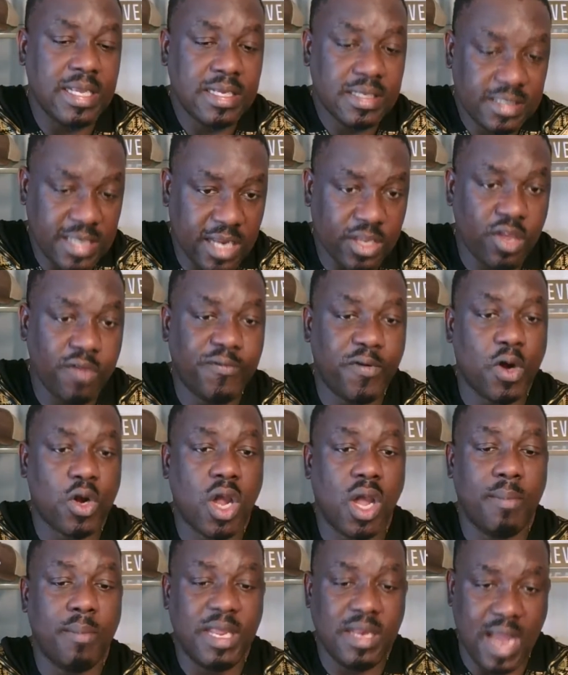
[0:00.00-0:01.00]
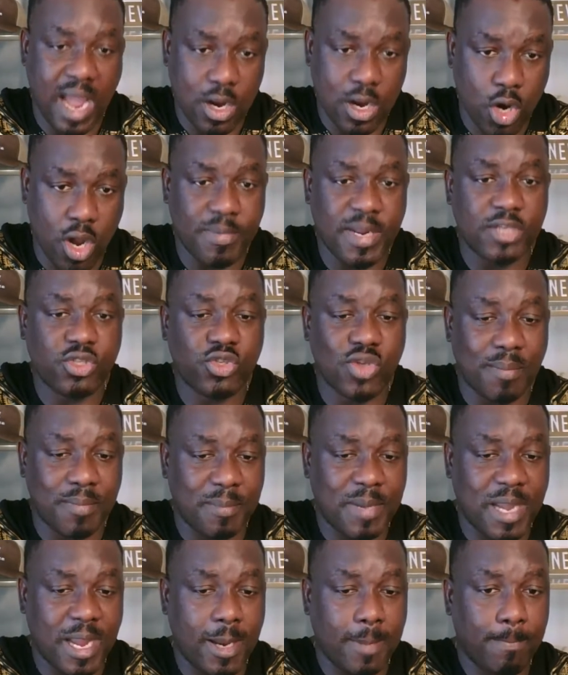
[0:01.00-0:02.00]
Thank you for coming and God bless you.
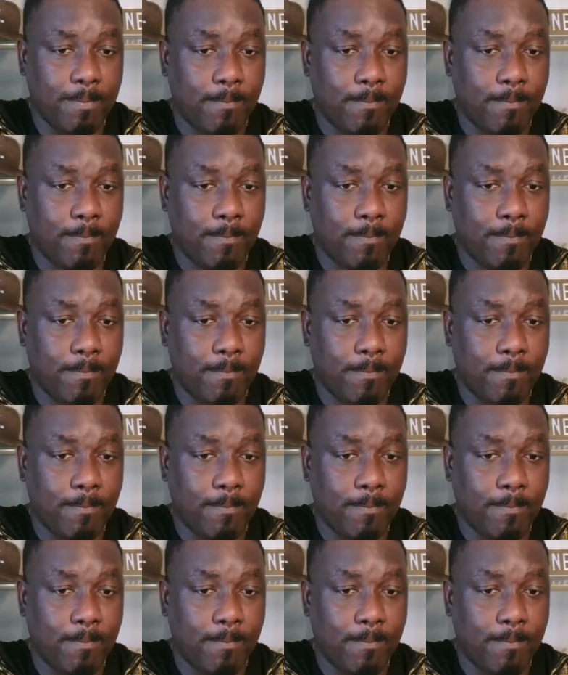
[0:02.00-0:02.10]
Bye-bye.